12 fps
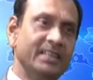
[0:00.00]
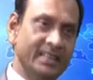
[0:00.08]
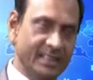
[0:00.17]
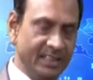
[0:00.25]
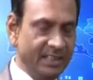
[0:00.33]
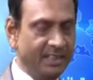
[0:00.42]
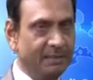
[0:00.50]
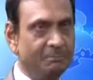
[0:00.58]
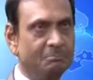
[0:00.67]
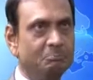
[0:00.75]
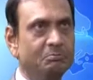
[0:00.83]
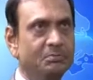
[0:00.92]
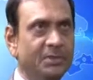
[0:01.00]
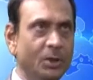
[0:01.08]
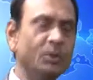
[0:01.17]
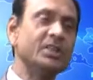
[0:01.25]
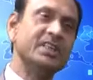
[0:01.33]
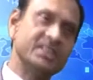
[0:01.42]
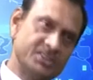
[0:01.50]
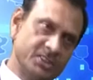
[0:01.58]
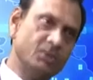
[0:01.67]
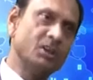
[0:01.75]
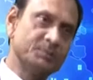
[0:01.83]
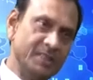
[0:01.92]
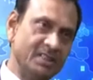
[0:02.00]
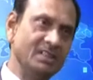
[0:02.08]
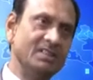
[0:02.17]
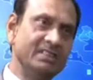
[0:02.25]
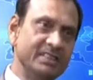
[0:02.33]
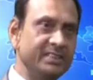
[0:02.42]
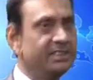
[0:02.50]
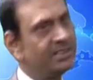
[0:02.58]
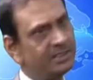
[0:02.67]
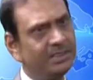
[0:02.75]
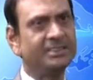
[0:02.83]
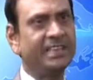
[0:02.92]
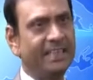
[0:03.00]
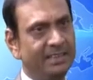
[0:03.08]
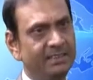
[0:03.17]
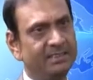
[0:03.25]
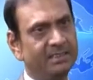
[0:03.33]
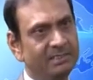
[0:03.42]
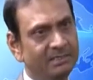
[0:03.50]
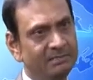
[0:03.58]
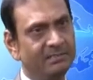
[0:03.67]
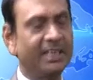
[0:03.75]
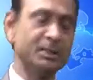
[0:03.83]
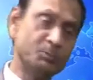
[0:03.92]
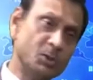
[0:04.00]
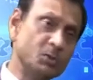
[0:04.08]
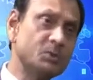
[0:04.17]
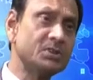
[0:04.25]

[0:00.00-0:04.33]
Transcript: Below the district hospital, it is still a challenge. The health posts,